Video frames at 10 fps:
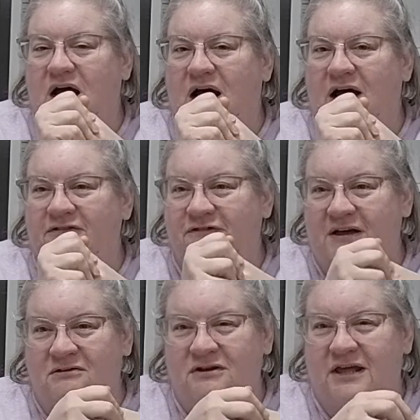I
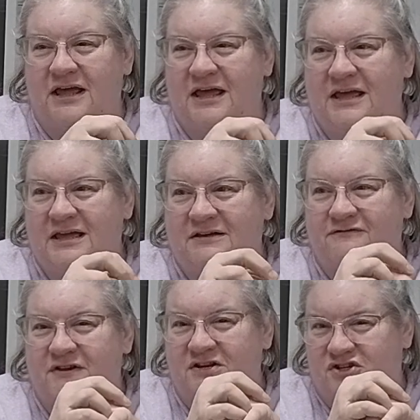found a
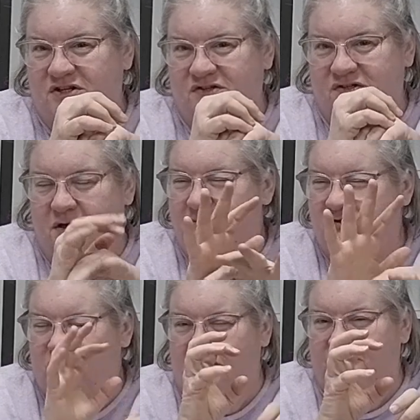
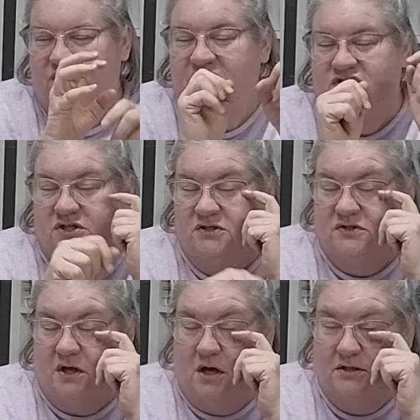jar of finishing
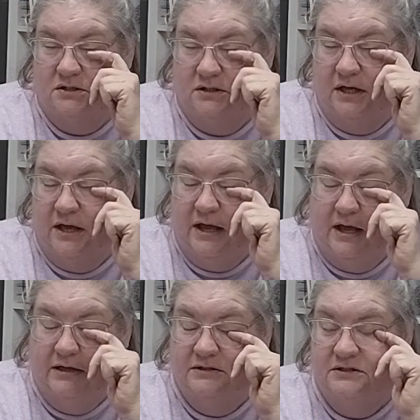sauce
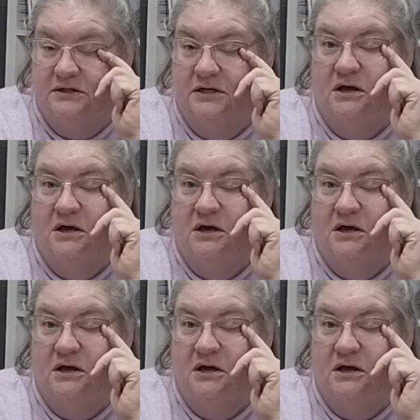at